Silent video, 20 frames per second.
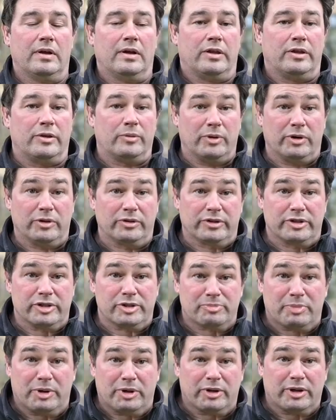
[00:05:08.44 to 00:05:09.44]
The wilderness
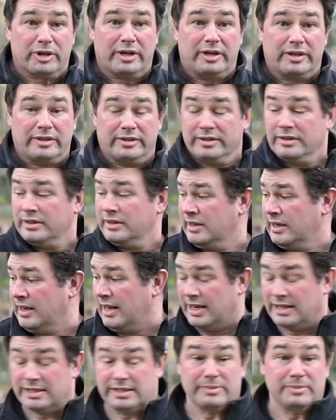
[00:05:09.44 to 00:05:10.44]
bog garden,
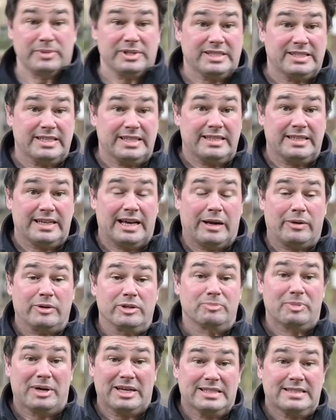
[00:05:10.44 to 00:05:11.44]
as can be seen now, is
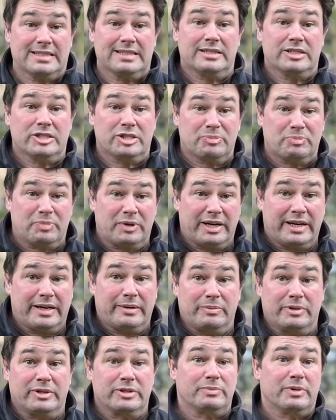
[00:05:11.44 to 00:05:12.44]
best in the spring
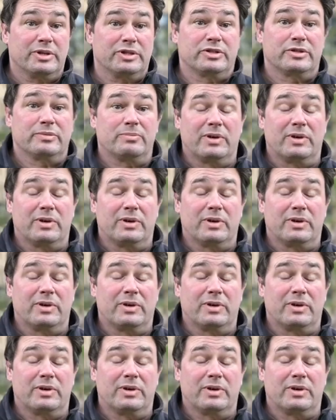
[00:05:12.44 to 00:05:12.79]
because most of the